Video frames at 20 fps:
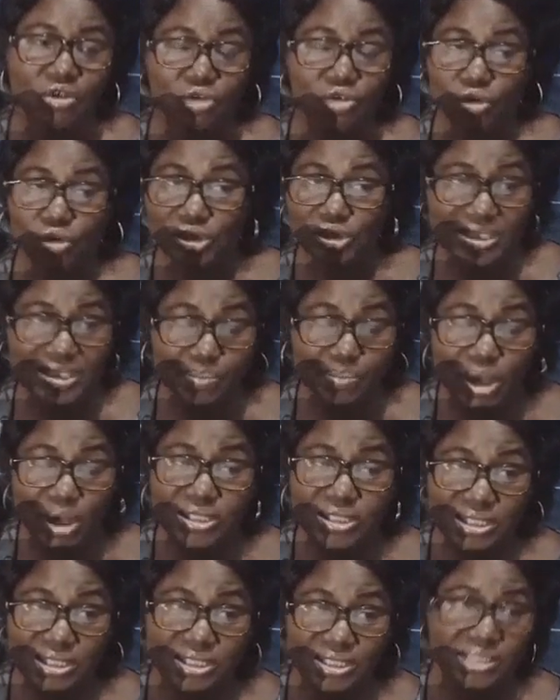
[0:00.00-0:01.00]
or
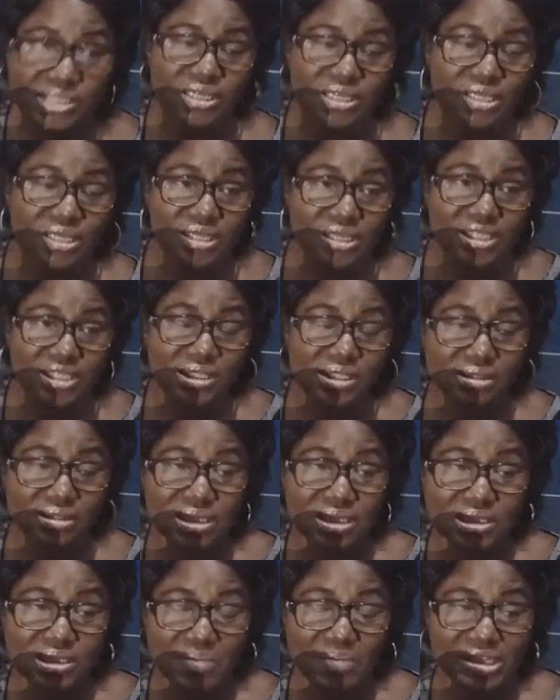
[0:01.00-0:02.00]
disburses
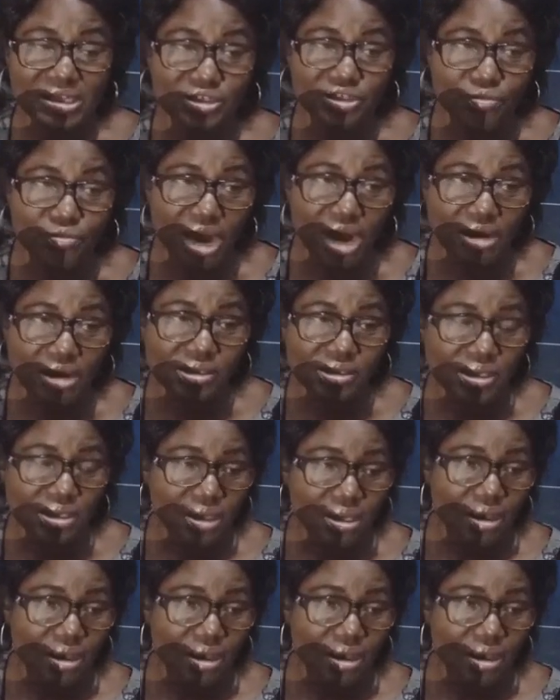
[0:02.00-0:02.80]
these materials